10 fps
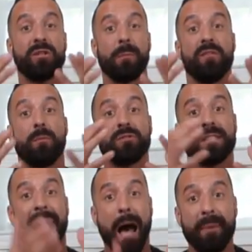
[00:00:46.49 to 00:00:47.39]
some of the
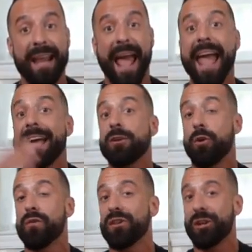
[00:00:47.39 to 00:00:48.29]
most common and
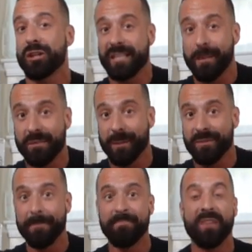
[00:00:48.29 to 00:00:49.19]
overlooked
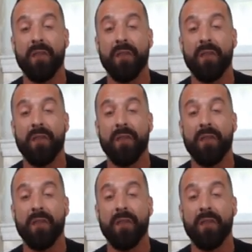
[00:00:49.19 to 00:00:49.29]
symptoms